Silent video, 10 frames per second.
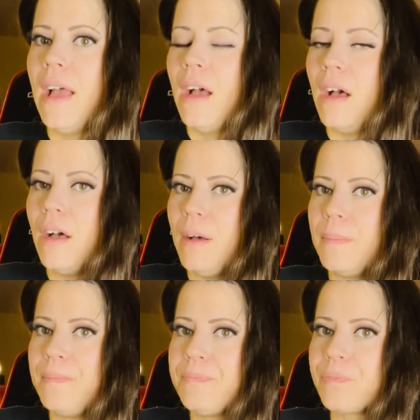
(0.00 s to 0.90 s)

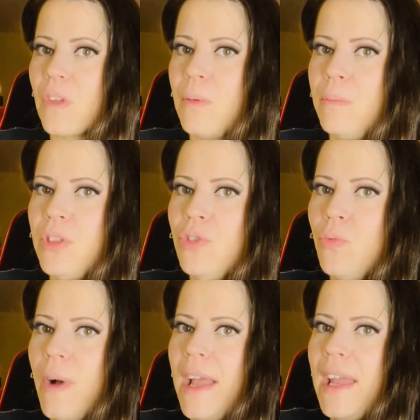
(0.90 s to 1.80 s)
But the
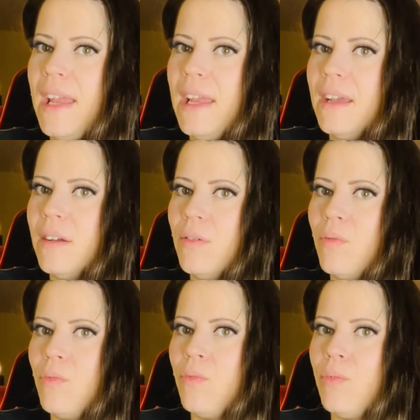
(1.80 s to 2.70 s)
way
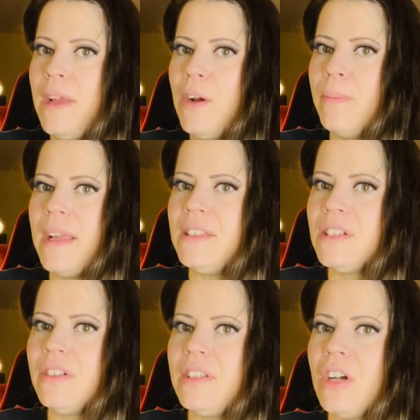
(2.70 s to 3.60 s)
we are
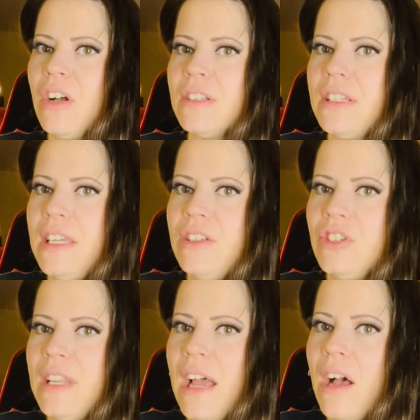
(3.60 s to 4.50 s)
basically taught to teach
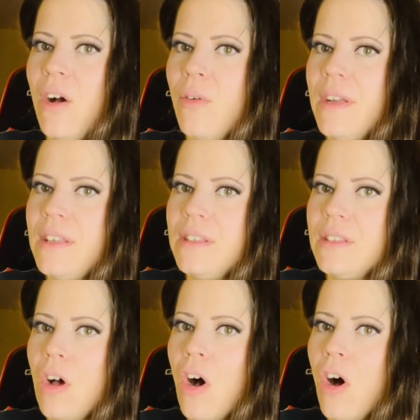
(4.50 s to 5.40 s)
now is
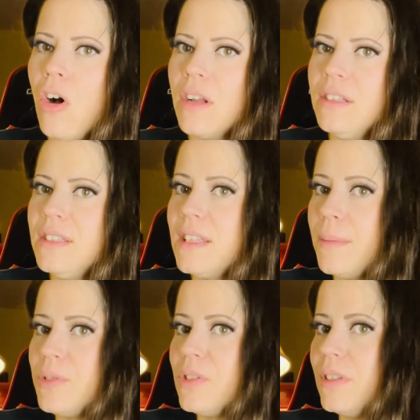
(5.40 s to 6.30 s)
all
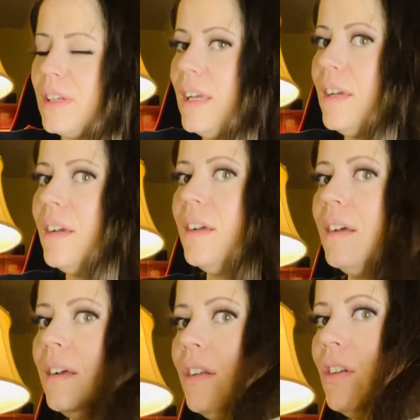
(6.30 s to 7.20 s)
conceptually,
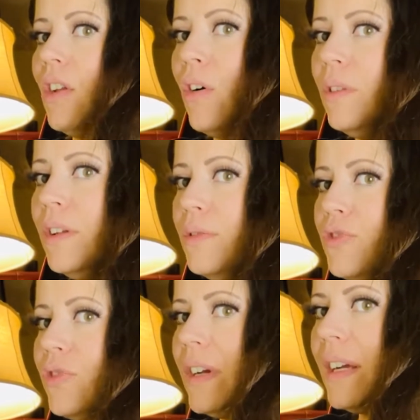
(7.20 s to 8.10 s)
no little
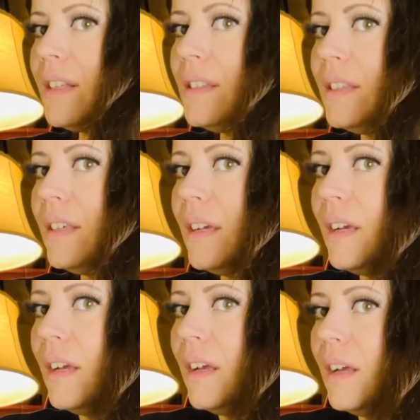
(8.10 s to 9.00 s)
tricks,
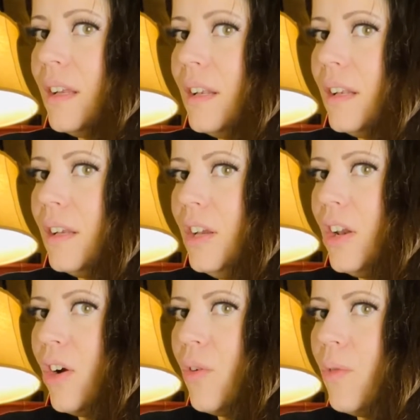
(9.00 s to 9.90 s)
you
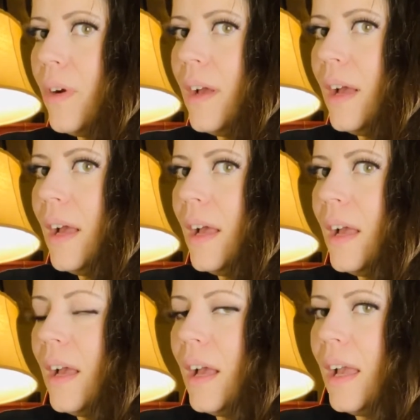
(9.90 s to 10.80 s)
know,
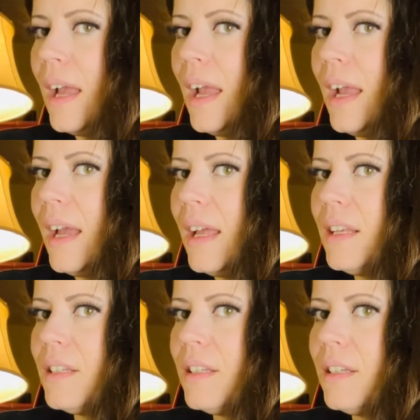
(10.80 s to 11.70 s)

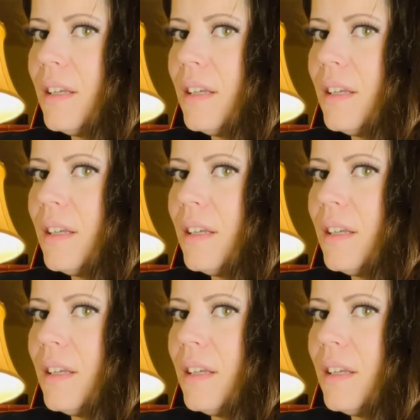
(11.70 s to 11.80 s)
and